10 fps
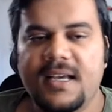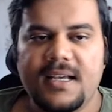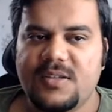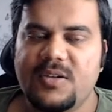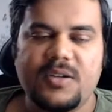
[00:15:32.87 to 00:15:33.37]

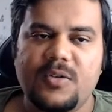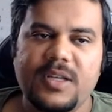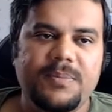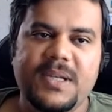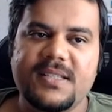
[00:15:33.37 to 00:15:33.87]
So
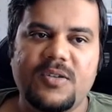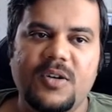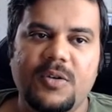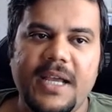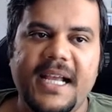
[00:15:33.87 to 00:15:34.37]
Rohit, please go
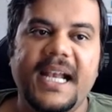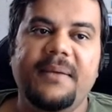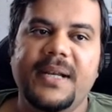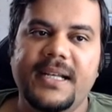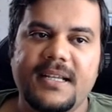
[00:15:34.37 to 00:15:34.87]
to
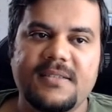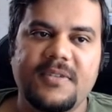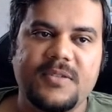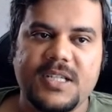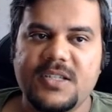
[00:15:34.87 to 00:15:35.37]
Academic Transfer,
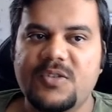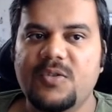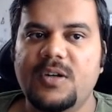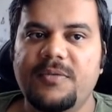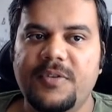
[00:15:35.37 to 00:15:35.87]
which I
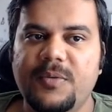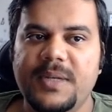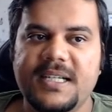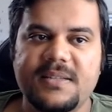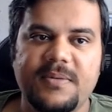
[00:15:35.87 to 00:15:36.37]
showed a few
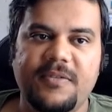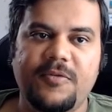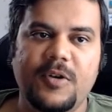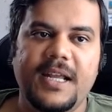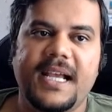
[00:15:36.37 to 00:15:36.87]
minutes
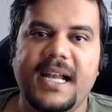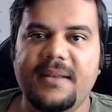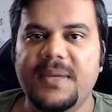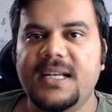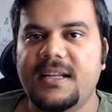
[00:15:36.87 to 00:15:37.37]
before.
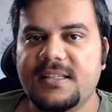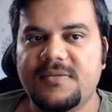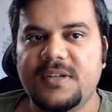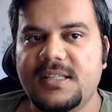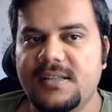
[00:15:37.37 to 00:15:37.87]
Academic
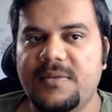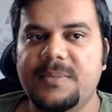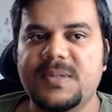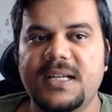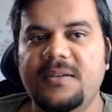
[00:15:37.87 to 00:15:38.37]
Transfer is the
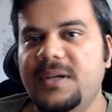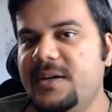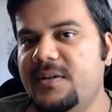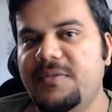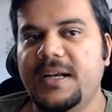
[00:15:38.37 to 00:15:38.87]
website where you
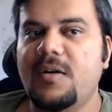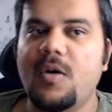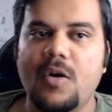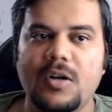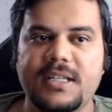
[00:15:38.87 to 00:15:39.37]
can find
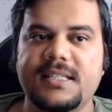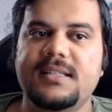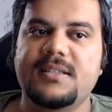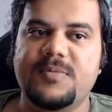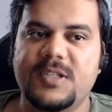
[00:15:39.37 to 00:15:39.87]
all
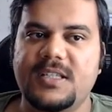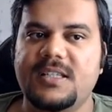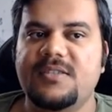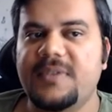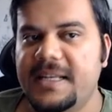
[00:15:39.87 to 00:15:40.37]
research
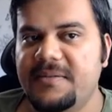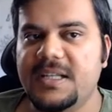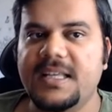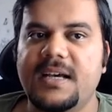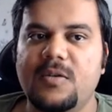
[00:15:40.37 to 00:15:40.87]
positions whenever
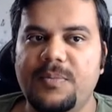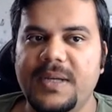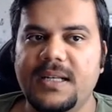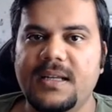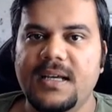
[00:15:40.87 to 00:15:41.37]
they are
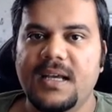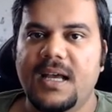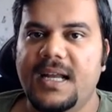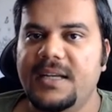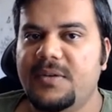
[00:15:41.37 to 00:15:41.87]
open.
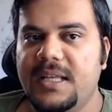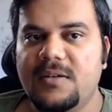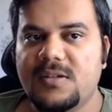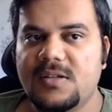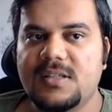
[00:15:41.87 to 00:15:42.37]
And you can
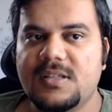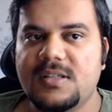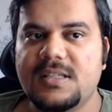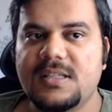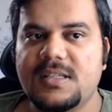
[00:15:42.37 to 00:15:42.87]
also search
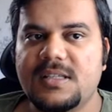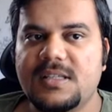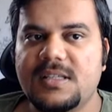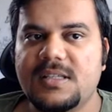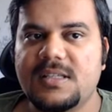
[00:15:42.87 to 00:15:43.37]
for
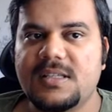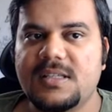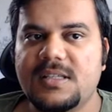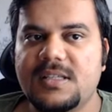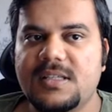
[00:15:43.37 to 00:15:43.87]

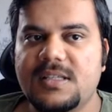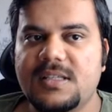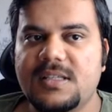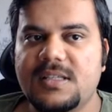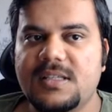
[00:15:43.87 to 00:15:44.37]
postdoc
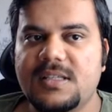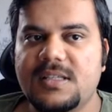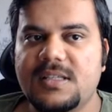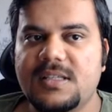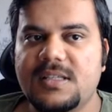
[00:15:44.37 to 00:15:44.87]
positions
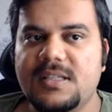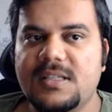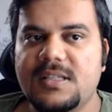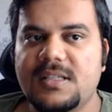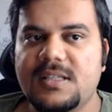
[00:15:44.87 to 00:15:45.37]
in the
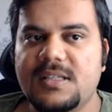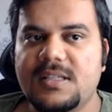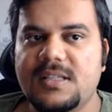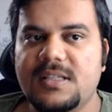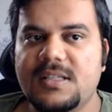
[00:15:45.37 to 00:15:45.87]
Netherlands
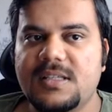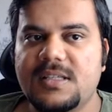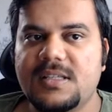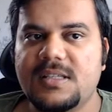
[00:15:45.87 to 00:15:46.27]
on Academic